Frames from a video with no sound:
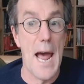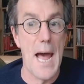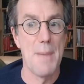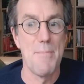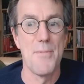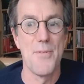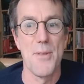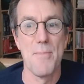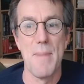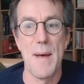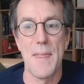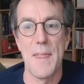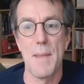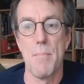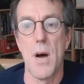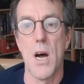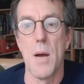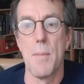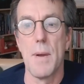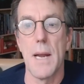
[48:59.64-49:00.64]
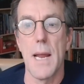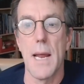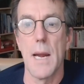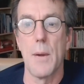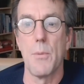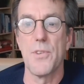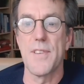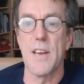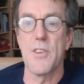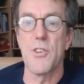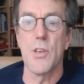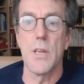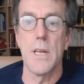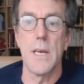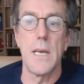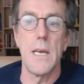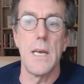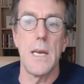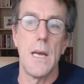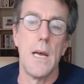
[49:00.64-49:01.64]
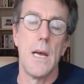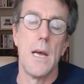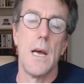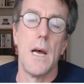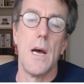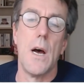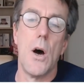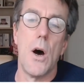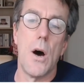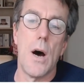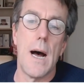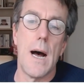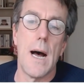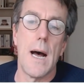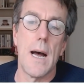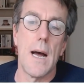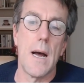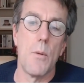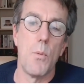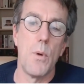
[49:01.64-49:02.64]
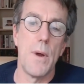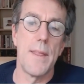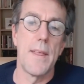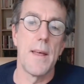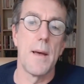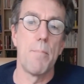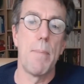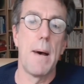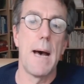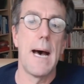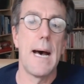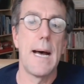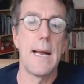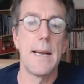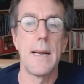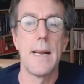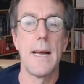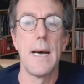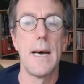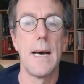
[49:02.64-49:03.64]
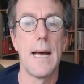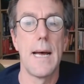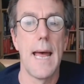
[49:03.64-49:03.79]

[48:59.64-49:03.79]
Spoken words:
of them at the moment, and it was actually with a partner